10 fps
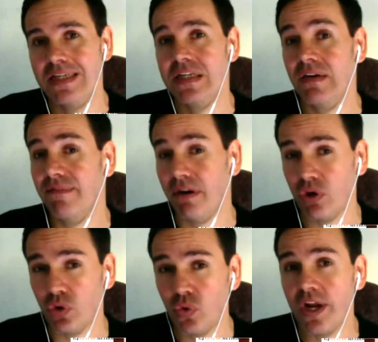is in a very
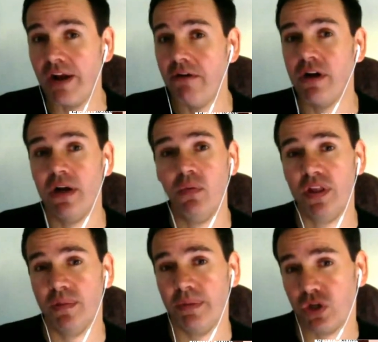good area in one
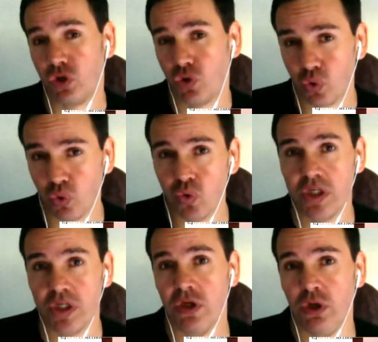of the best schools
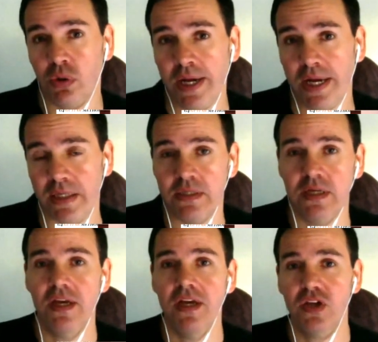in the US.
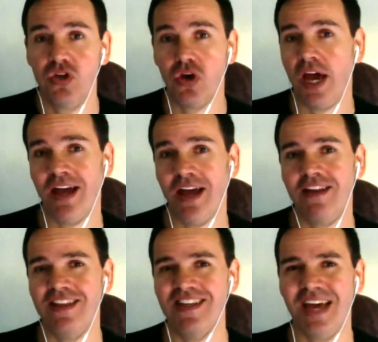So how can
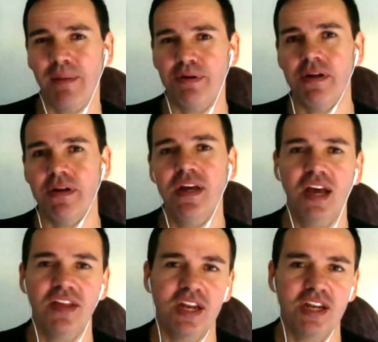this happen?
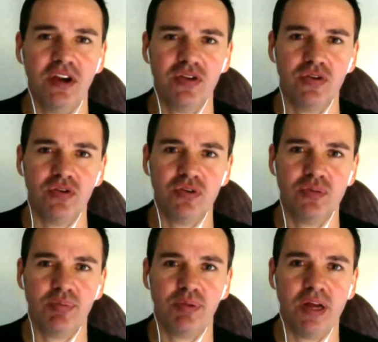And then he goes on to
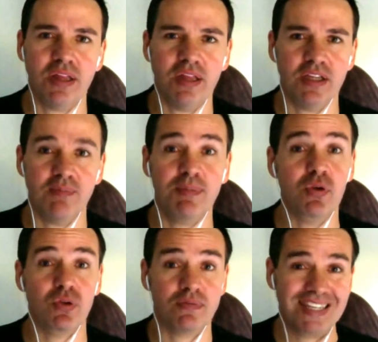explain that it's
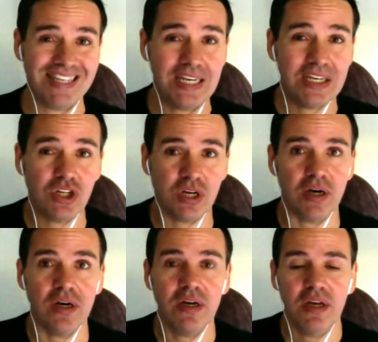because of the teacher
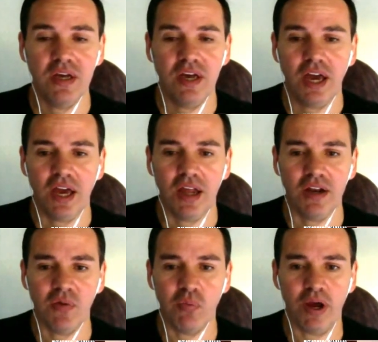and
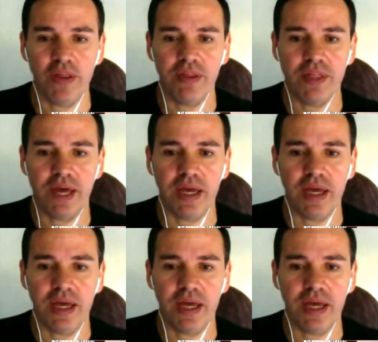the way that